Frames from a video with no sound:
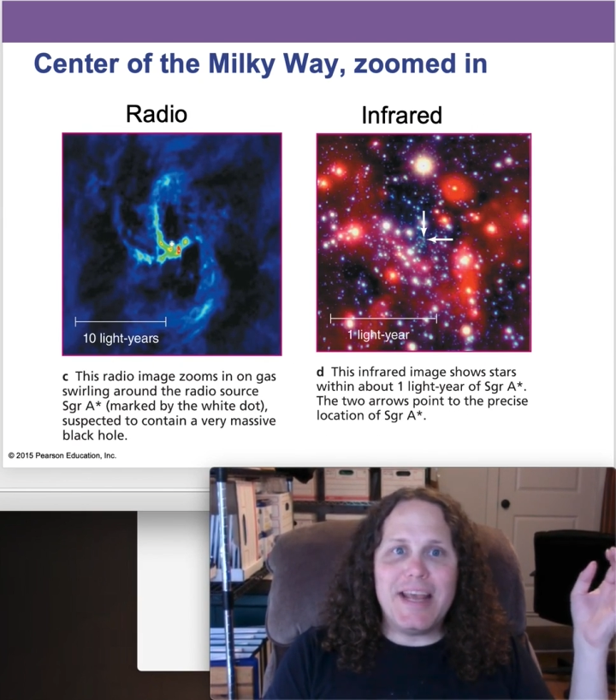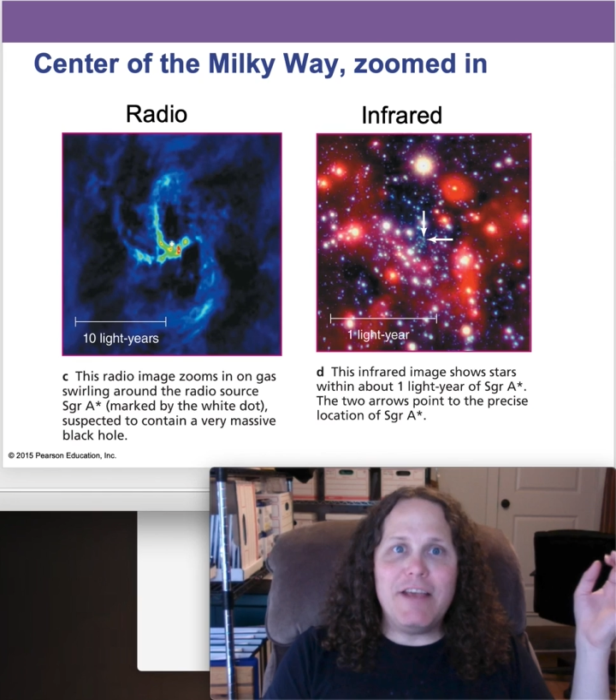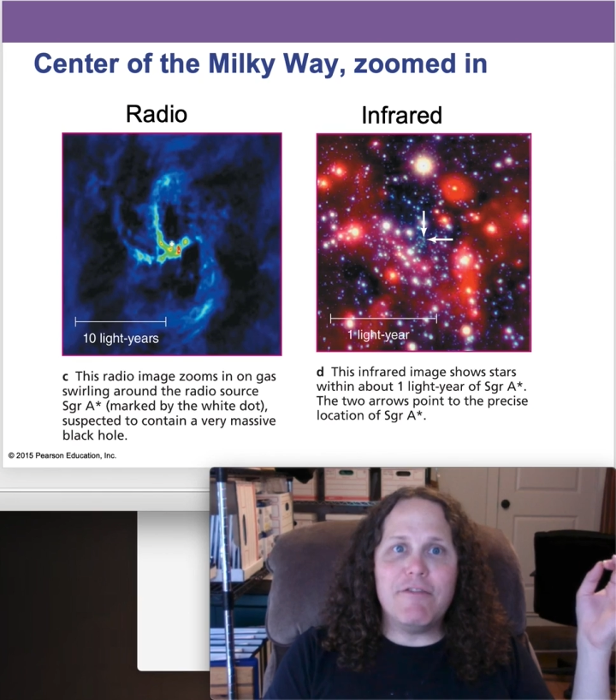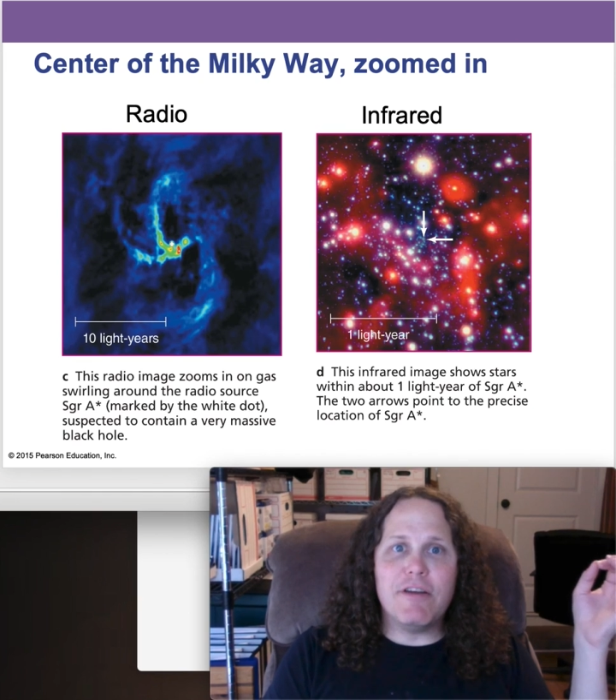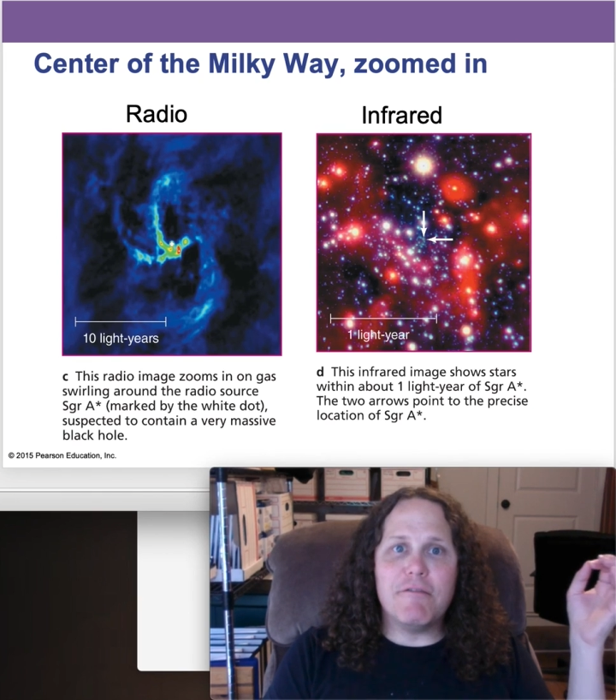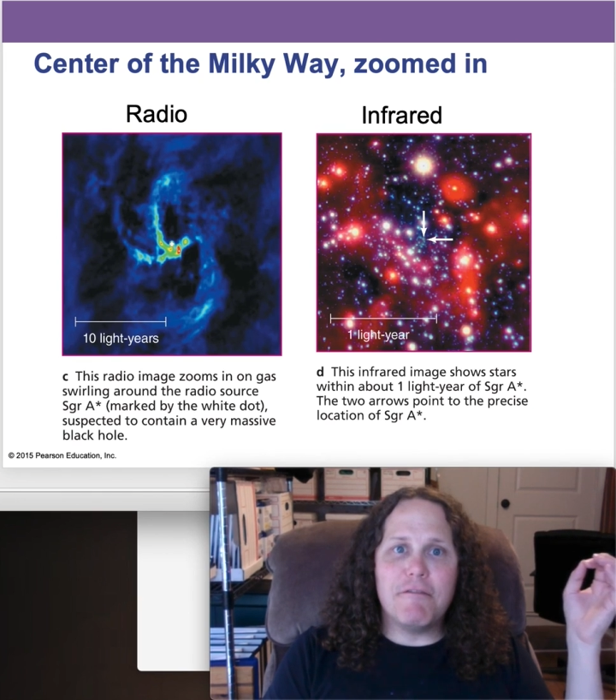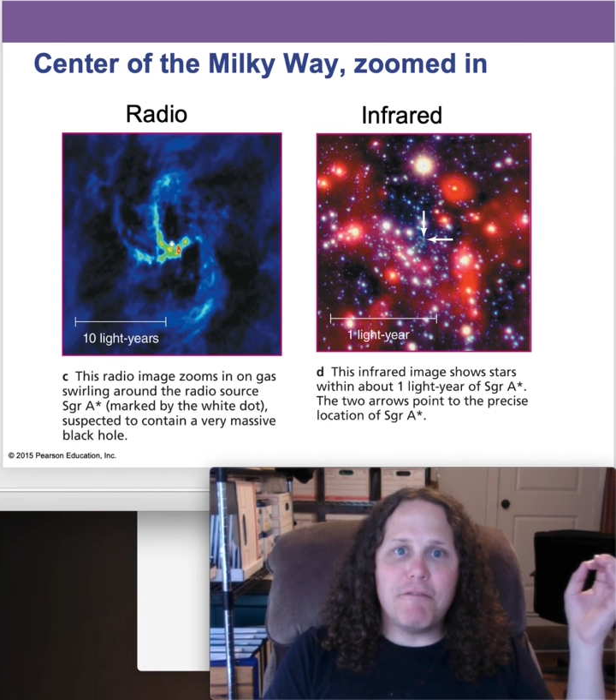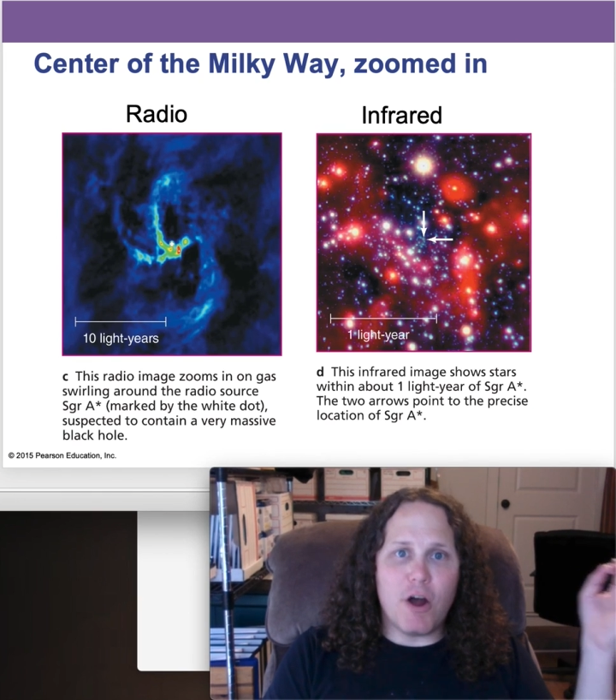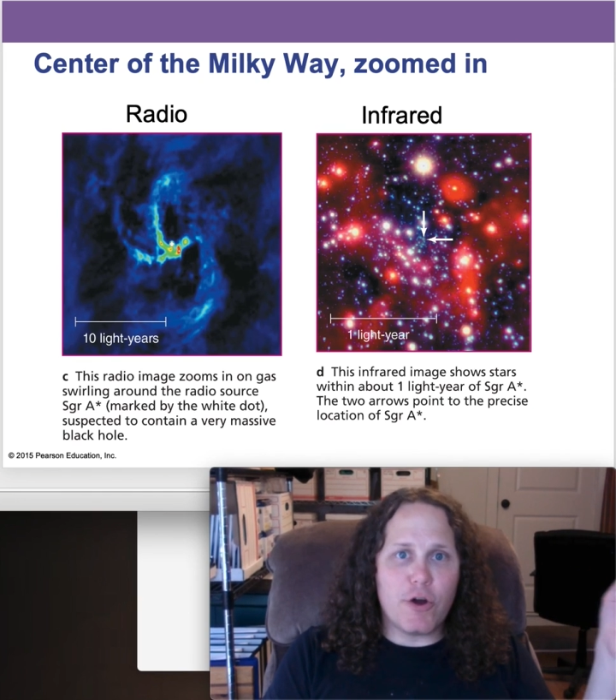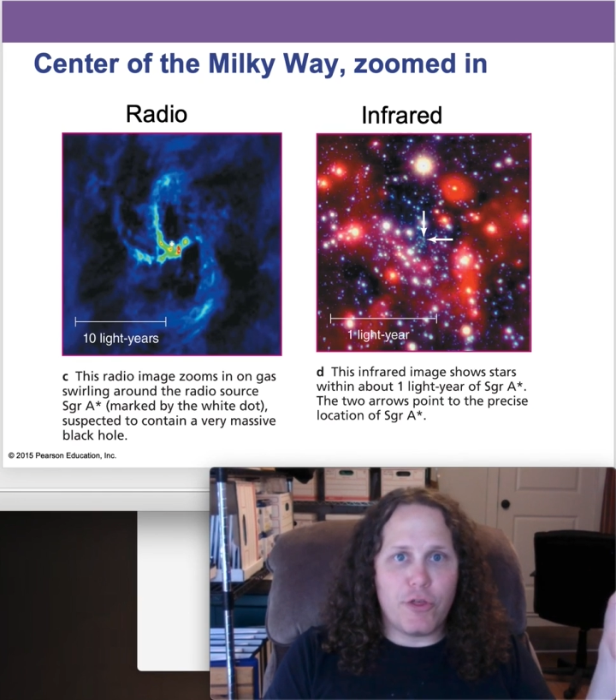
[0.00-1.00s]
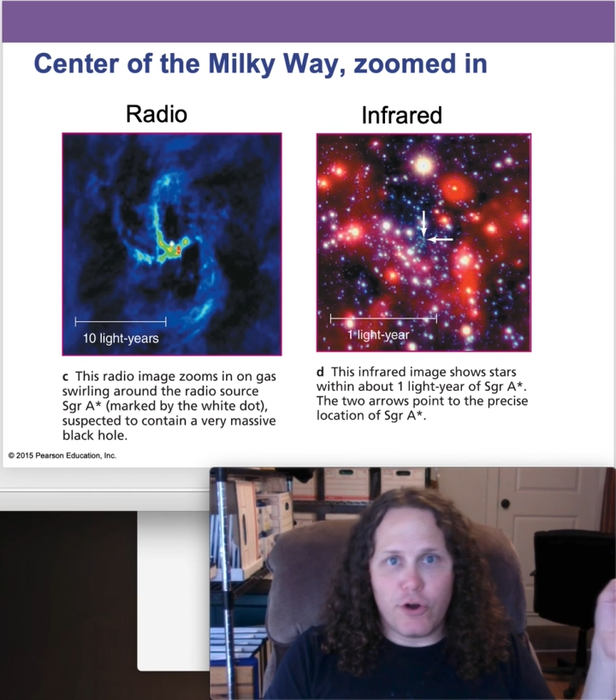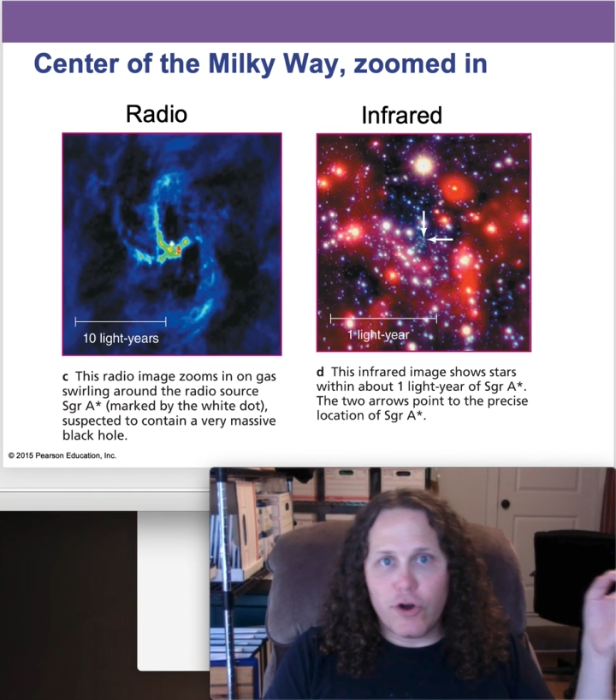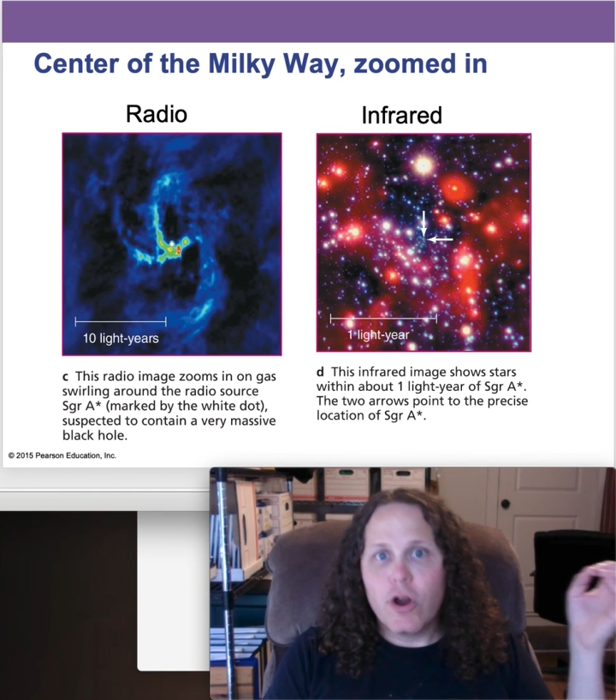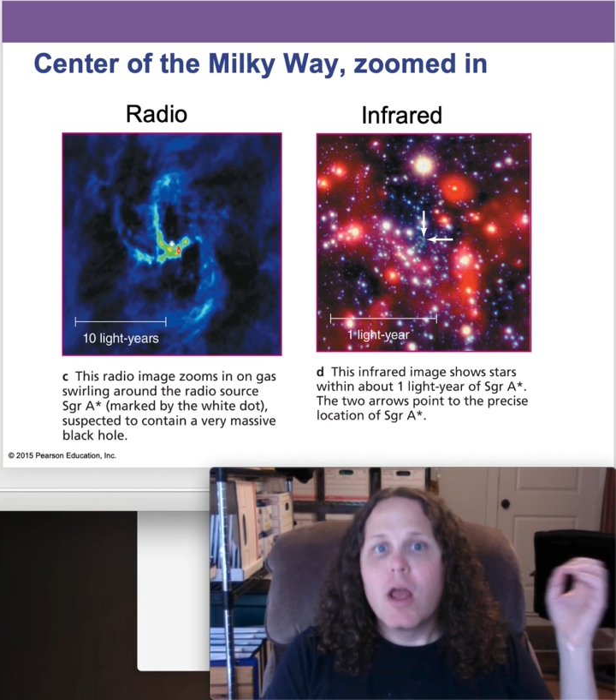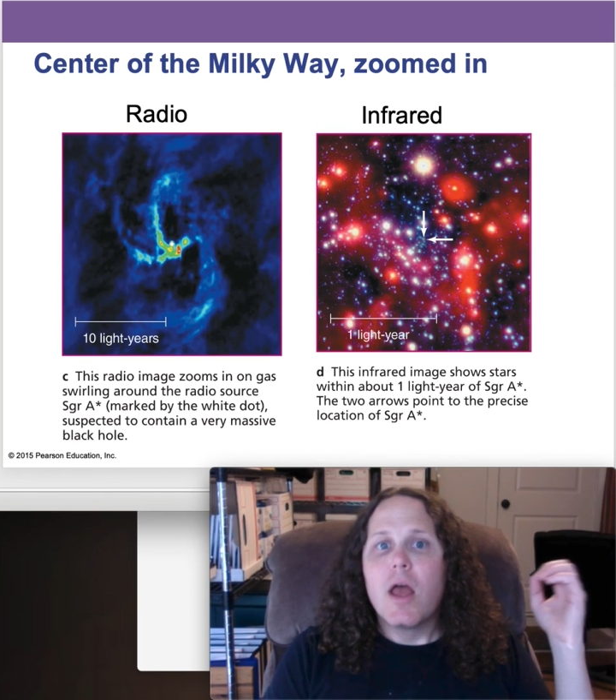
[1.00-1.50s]
even
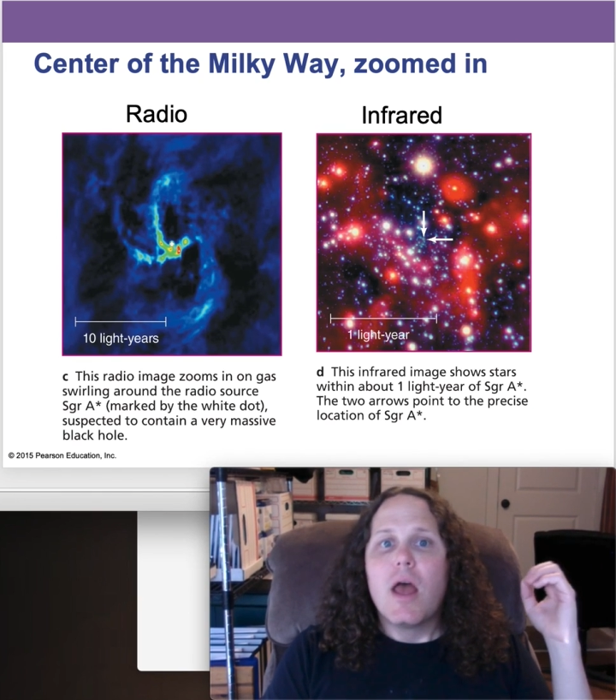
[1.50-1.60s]
farther.